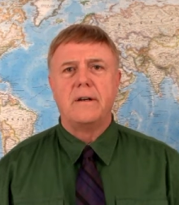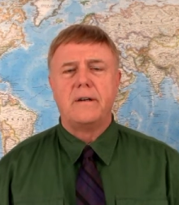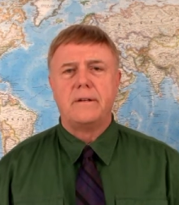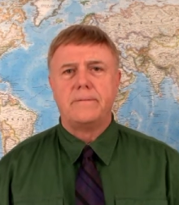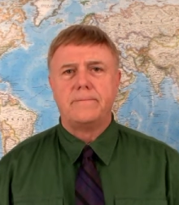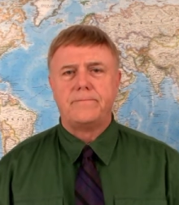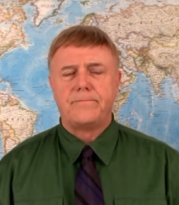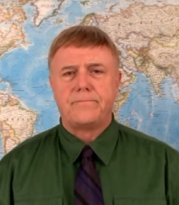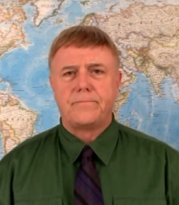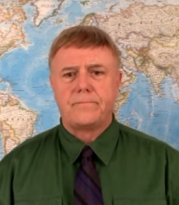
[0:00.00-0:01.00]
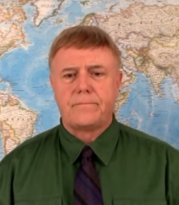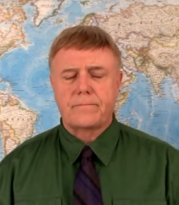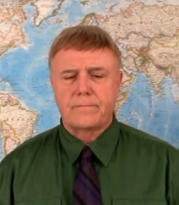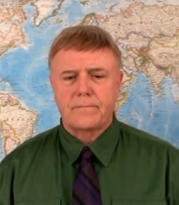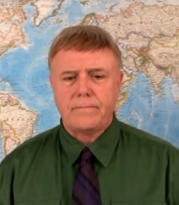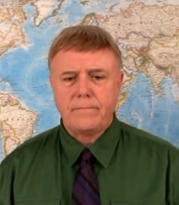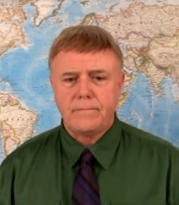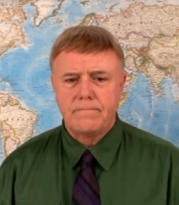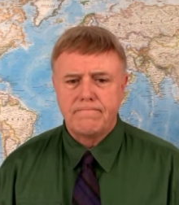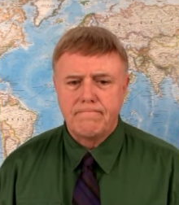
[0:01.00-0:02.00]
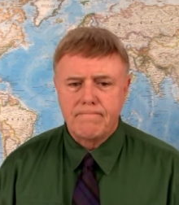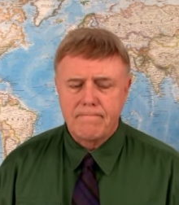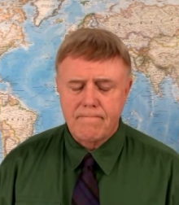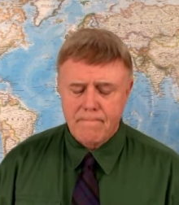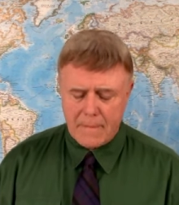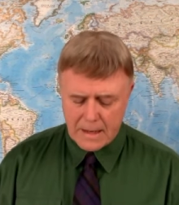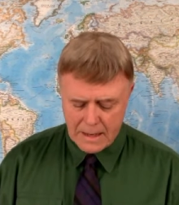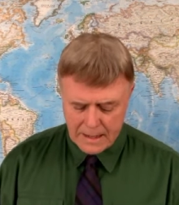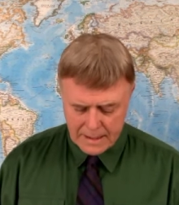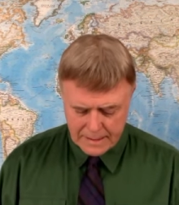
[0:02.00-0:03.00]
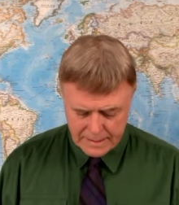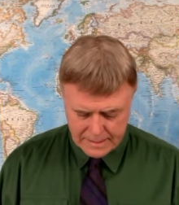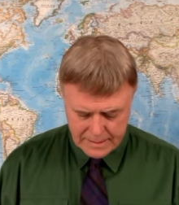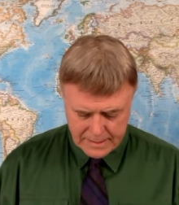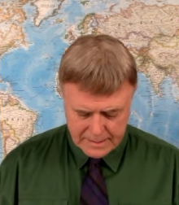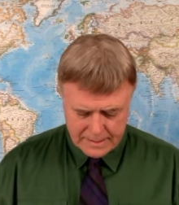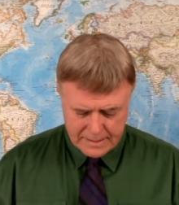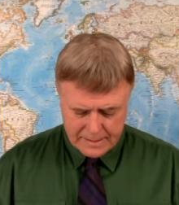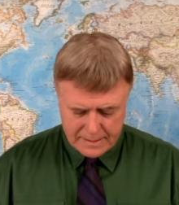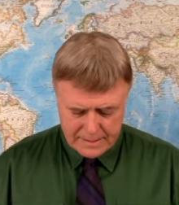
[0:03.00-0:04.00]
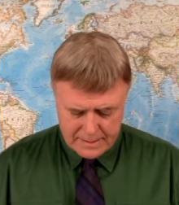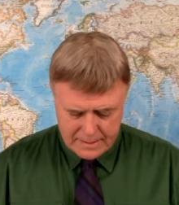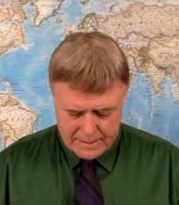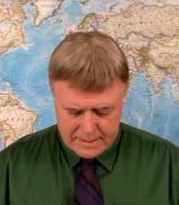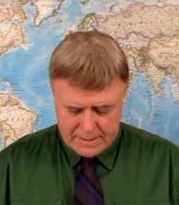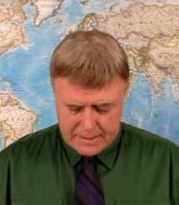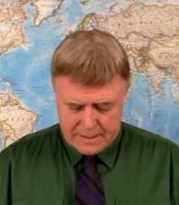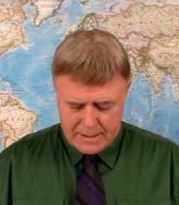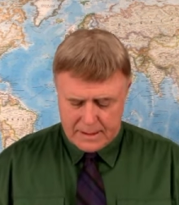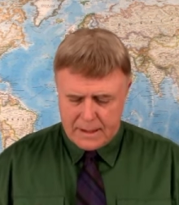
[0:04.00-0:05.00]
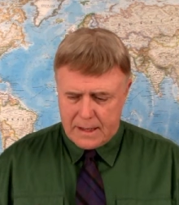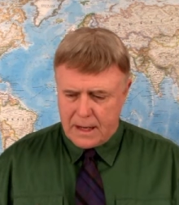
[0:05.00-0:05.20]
[no speech]